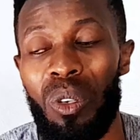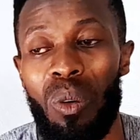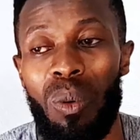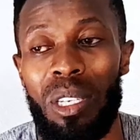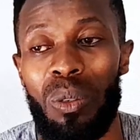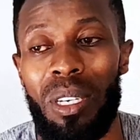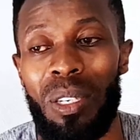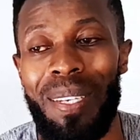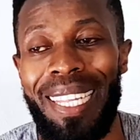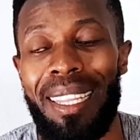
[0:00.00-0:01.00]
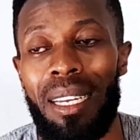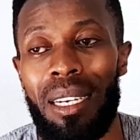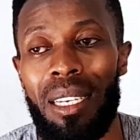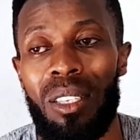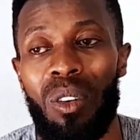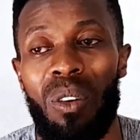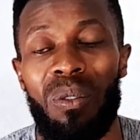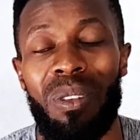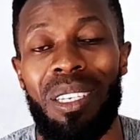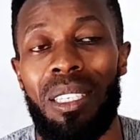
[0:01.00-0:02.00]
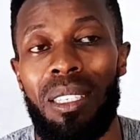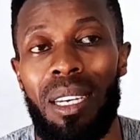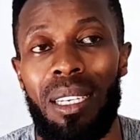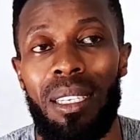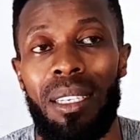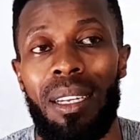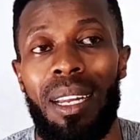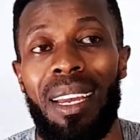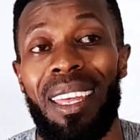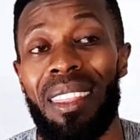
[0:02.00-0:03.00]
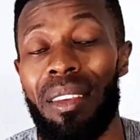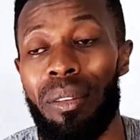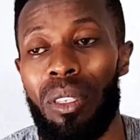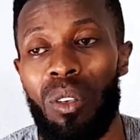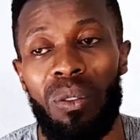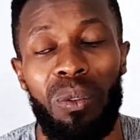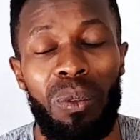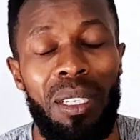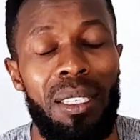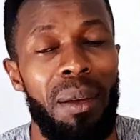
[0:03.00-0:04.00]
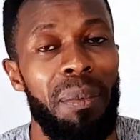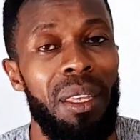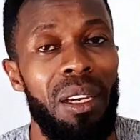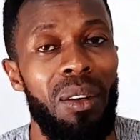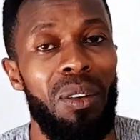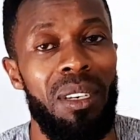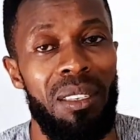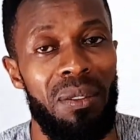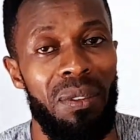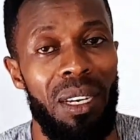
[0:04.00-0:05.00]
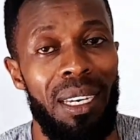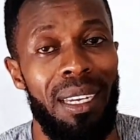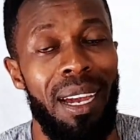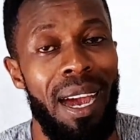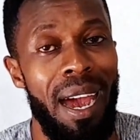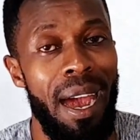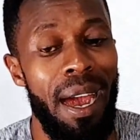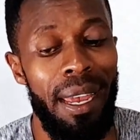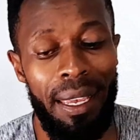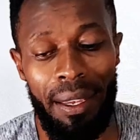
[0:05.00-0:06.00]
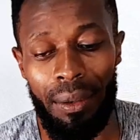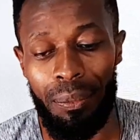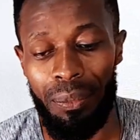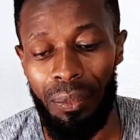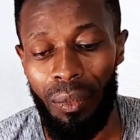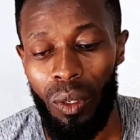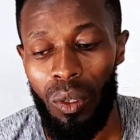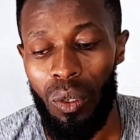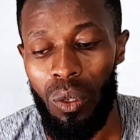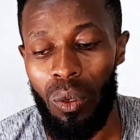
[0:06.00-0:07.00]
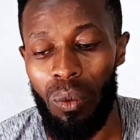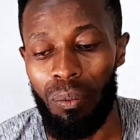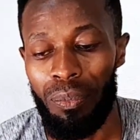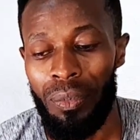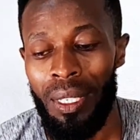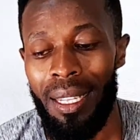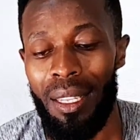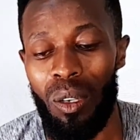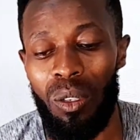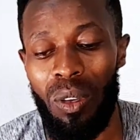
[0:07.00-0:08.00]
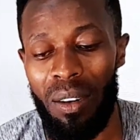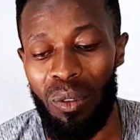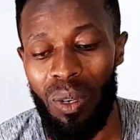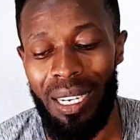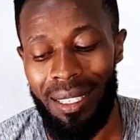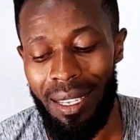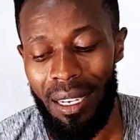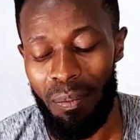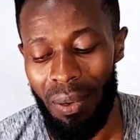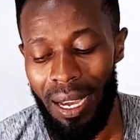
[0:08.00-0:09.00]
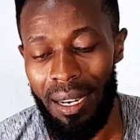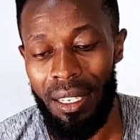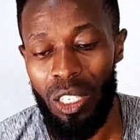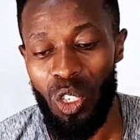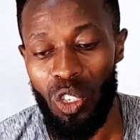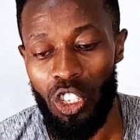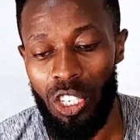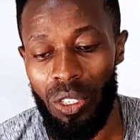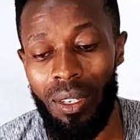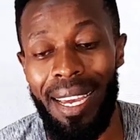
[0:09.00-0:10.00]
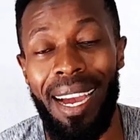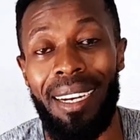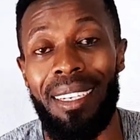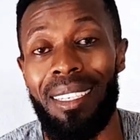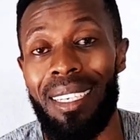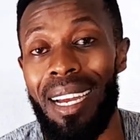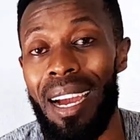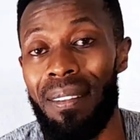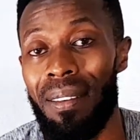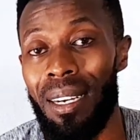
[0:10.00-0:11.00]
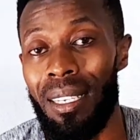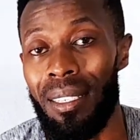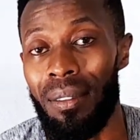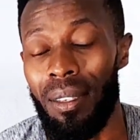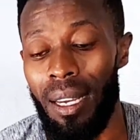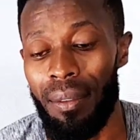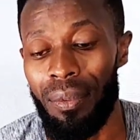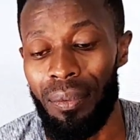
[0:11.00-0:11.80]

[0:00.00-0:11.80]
know what you are doing, the risk of injury and the risk of doing something wrong is very high. Yeah? So they also have to understand planning, nutrition, and recovery. Yeah?